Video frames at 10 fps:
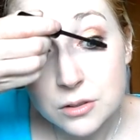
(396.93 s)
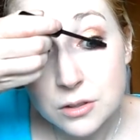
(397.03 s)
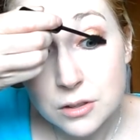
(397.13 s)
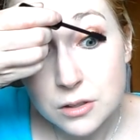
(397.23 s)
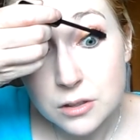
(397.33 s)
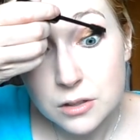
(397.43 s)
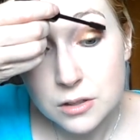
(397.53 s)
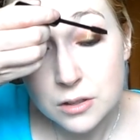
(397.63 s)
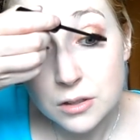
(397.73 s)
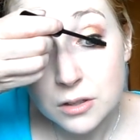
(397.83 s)

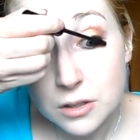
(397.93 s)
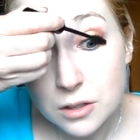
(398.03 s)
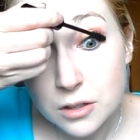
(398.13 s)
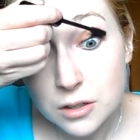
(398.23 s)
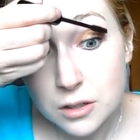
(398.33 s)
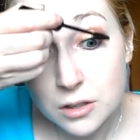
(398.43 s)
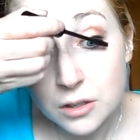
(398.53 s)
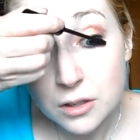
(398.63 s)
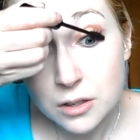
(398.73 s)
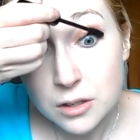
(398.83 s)

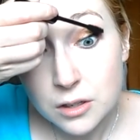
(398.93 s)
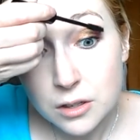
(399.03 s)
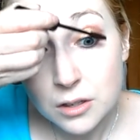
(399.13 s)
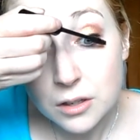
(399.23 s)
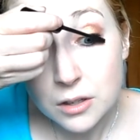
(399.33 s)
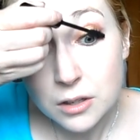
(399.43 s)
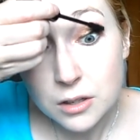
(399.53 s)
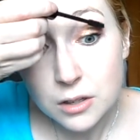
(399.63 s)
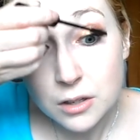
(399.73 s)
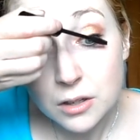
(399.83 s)

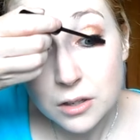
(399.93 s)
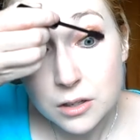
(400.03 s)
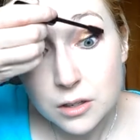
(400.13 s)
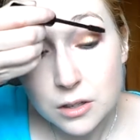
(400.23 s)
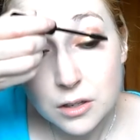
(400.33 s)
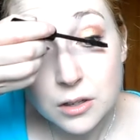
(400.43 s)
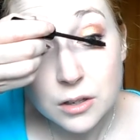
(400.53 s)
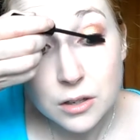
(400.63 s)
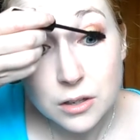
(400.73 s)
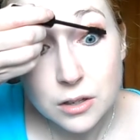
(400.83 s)

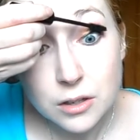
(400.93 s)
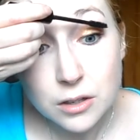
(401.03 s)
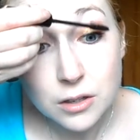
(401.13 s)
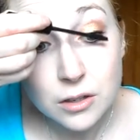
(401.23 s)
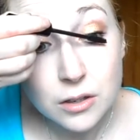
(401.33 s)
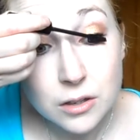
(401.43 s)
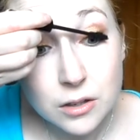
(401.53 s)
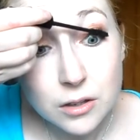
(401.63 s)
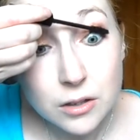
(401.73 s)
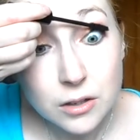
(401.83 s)

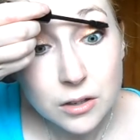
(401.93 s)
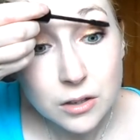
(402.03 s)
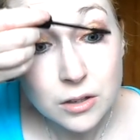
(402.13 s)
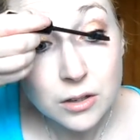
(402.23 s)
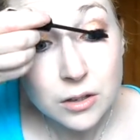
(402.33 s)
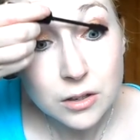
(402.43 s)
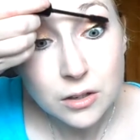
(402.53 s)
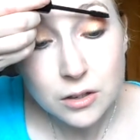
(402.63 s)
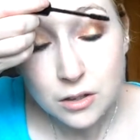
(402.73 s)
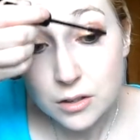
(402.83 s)

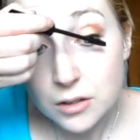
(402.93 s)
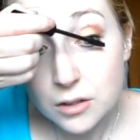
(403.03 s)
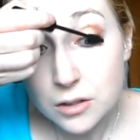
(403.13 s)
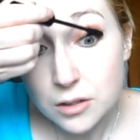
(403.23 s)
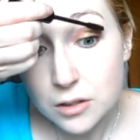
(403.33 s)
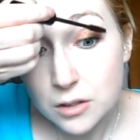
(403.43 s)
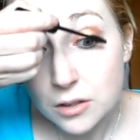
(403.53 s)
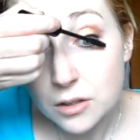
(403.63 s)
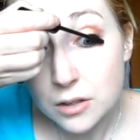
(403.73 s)
Nothing is said.